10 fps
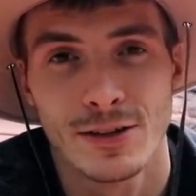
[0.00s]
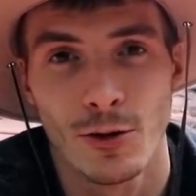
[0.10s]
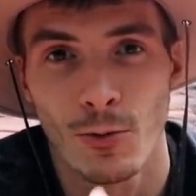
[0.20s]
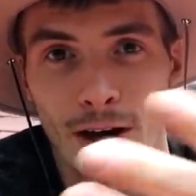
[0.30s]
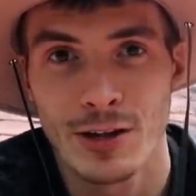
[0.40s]

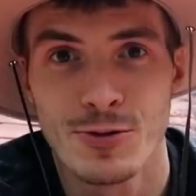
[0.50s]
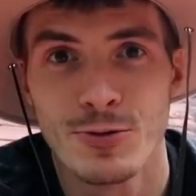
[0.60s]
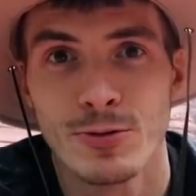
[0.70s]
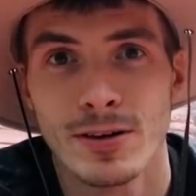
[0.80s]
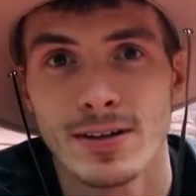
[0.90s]
don't want
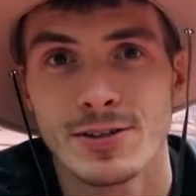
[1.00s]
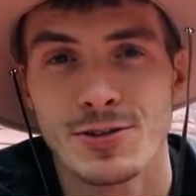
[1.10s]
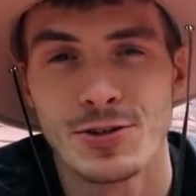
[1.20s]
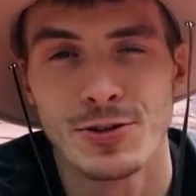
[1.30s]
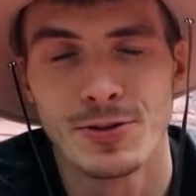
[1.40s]
you
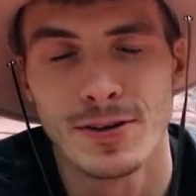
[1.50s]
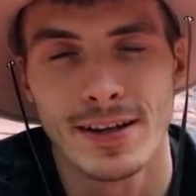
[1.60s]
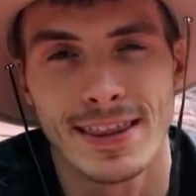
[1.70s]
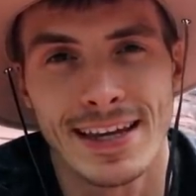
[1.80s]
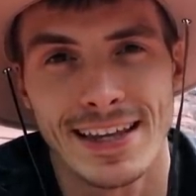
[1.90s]
to
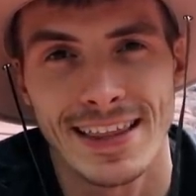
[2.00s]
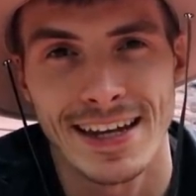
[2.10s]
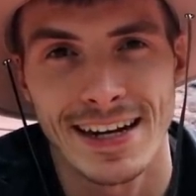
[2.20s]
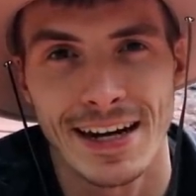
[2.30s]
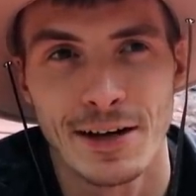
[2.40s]
think
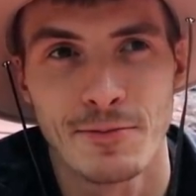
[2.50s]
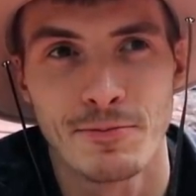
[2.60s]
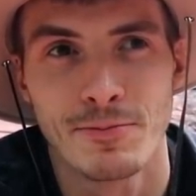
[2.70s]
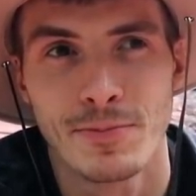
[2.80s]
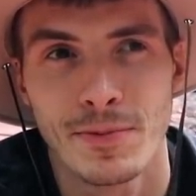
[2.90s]
that
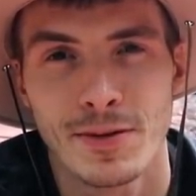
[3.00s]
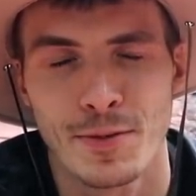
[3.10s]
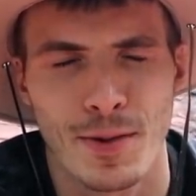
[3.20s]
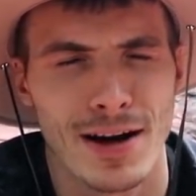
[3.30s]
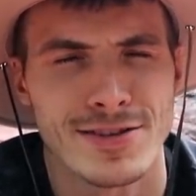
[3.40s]
I'm
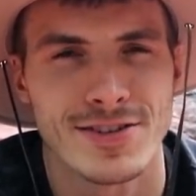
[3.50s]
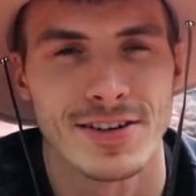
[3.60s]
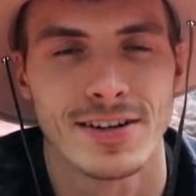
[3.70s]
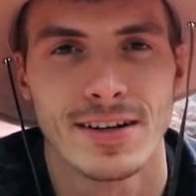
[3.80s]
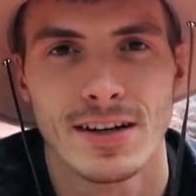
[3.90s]
depressed
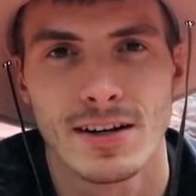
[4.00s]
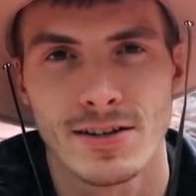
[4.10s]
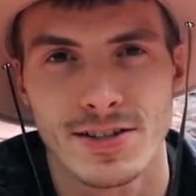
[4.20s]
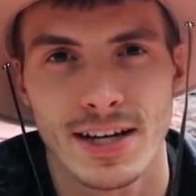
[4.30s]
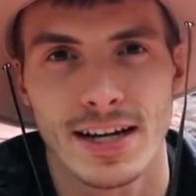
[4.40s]
or,
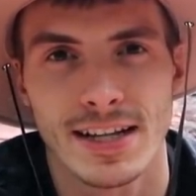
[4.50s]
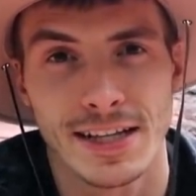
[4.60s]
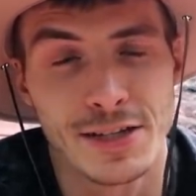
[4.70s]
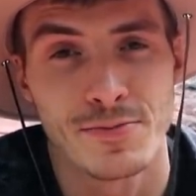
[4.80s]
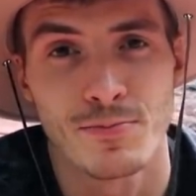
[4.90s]
or sad at
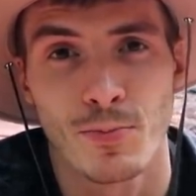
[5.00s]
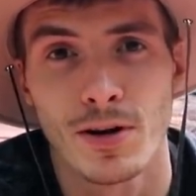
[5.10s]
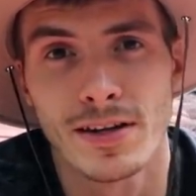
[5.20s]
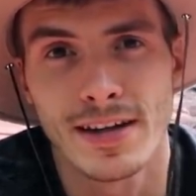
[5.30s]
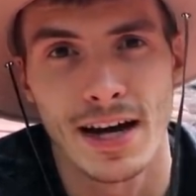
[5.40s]
this
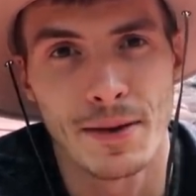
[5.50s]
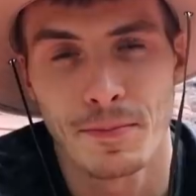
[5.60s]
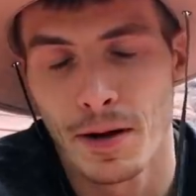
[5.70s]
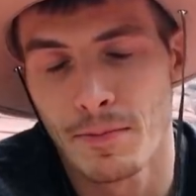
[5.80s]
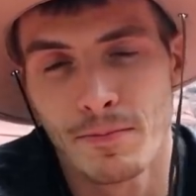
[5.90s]
point in
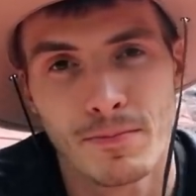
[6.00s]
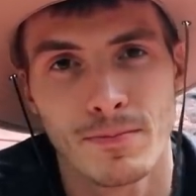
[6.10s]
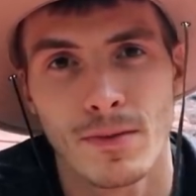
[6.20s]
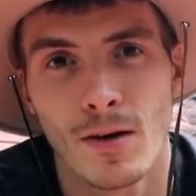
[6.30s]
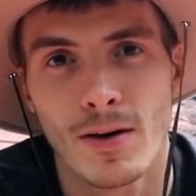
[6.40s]
time. I'm
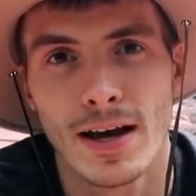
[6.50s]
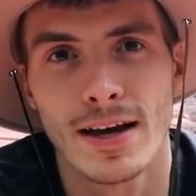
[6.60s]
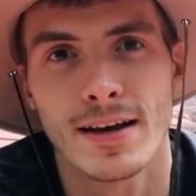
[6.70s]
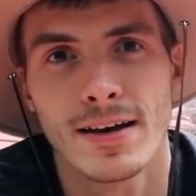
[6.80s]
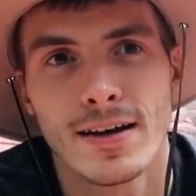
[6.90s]

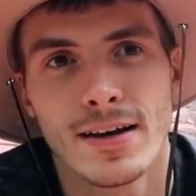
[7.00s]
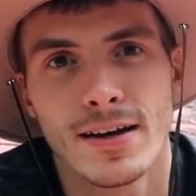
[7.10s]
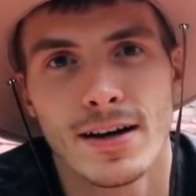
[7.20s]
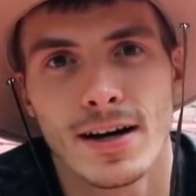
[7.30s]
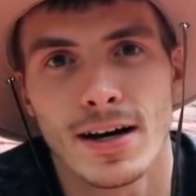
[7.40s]
okay.
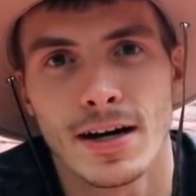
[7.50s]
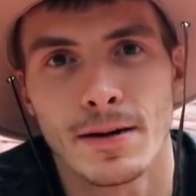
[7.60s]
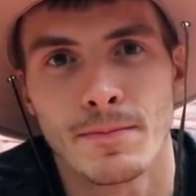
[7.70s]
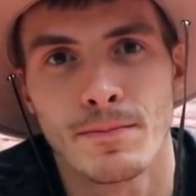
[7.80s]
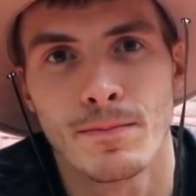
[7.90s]

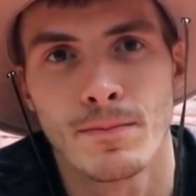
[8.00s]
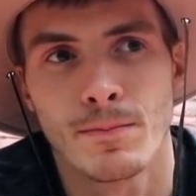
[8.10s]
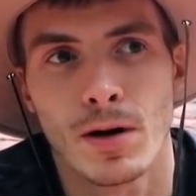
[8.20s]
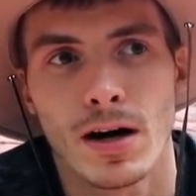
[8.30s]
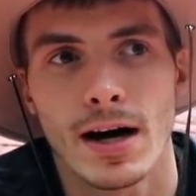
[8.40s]
Um,
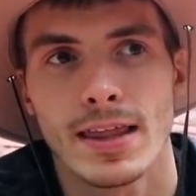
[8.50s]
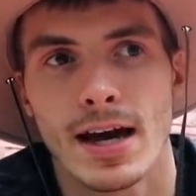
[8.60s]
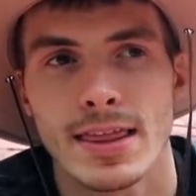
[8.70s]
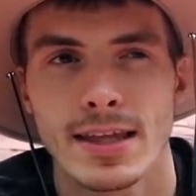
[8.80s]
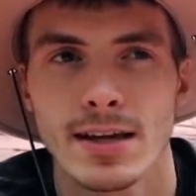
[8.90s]
but I,
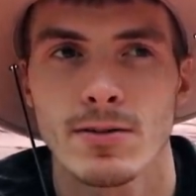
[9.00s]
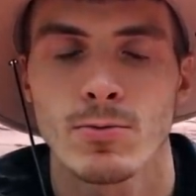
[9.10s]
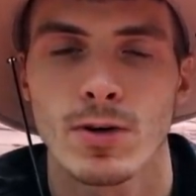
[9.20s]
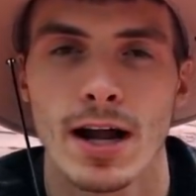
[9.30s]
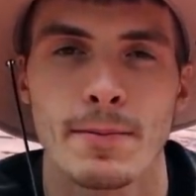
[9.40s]
I think
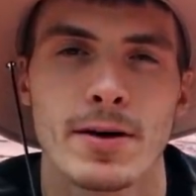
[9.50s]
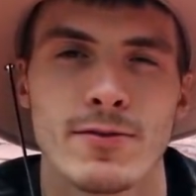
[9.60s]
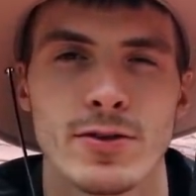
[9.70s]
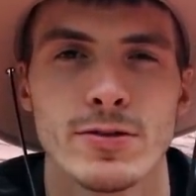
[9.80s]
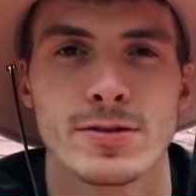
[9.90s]
what I'm
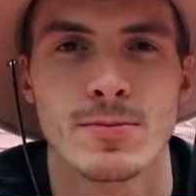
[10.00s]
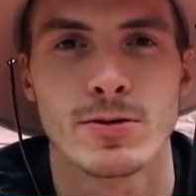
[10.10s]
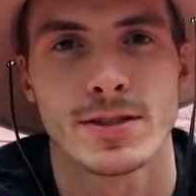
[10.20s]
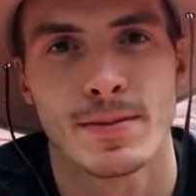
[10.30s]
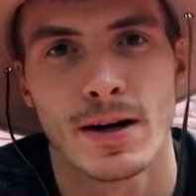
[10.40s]
confused
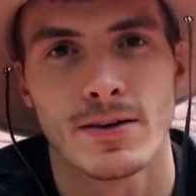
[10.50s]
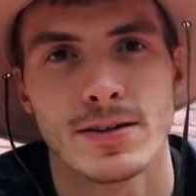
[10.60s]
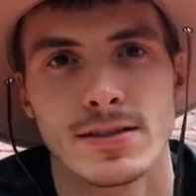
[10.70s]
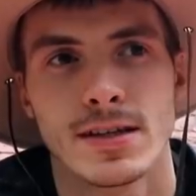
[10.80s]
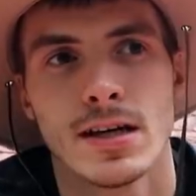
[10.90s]
most about
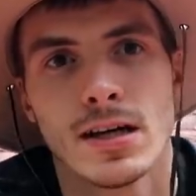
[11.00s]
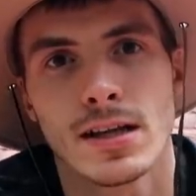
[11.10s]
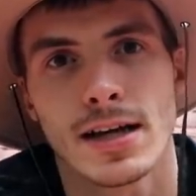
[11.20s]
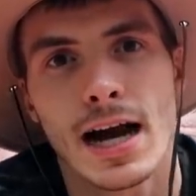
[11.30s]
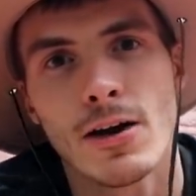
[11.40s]
is
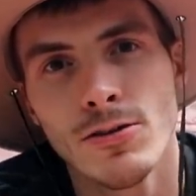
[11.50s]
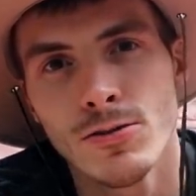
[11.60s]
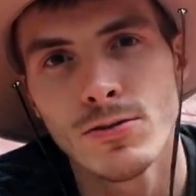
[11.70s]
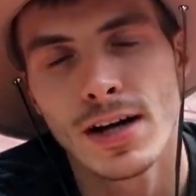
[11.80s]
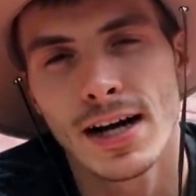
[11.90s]
like, how do
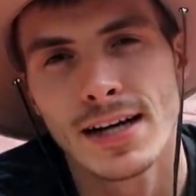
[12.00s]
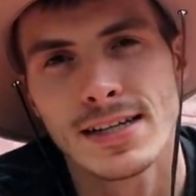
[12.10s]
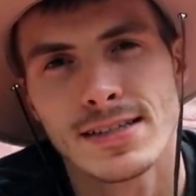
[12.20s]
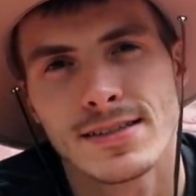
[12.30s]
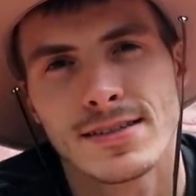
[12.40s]
you
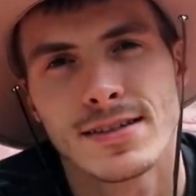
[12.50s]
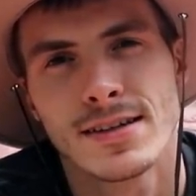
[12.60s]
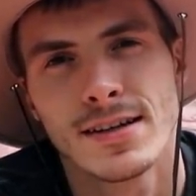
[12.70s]
guys